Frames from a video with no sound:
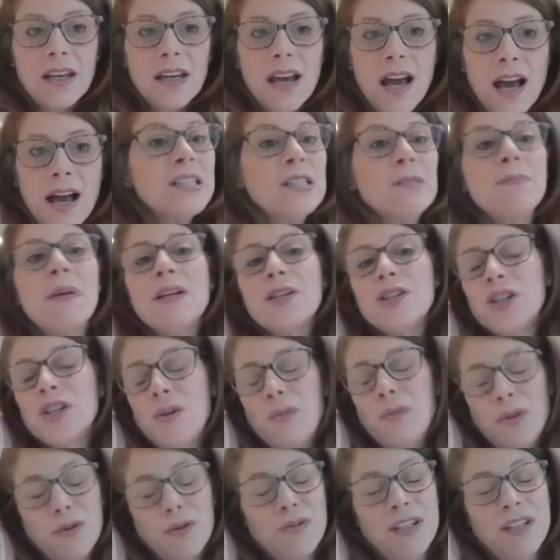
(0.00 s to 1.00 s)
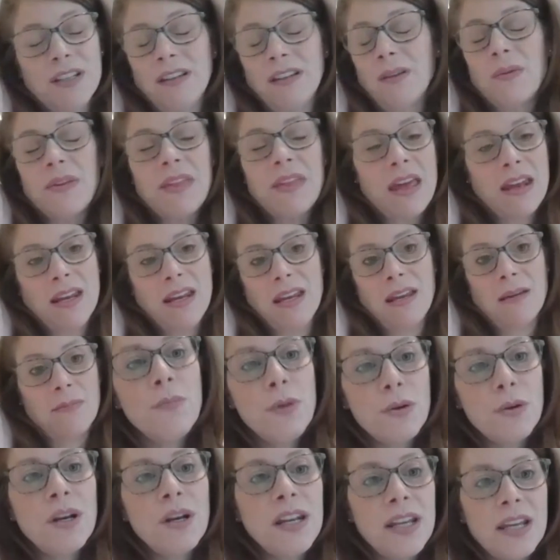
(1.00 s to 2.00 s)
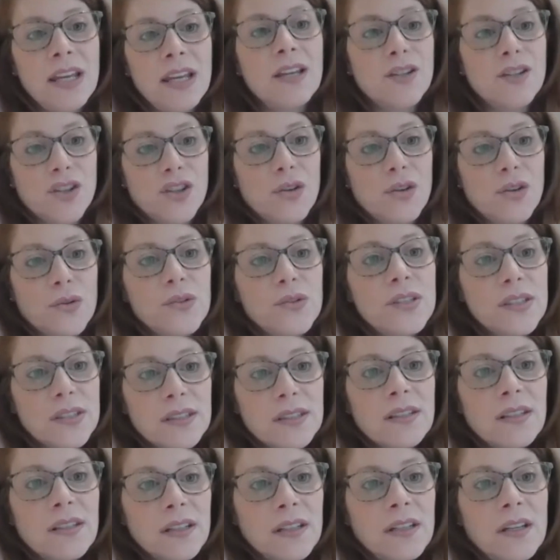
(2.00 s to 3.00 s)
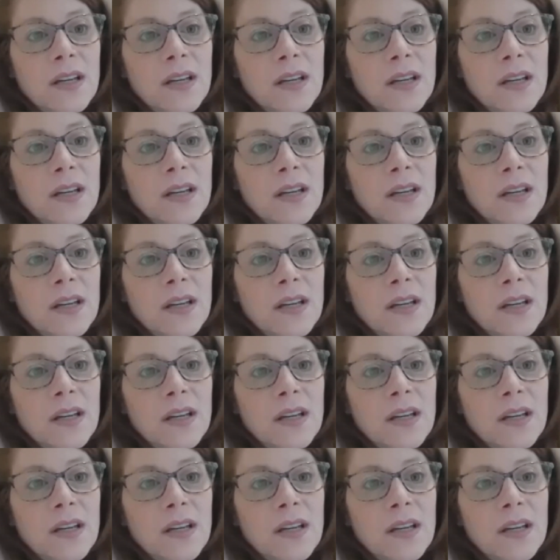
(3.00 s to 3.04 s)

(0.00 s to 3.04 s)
especially when you're dealing with any immunity issues.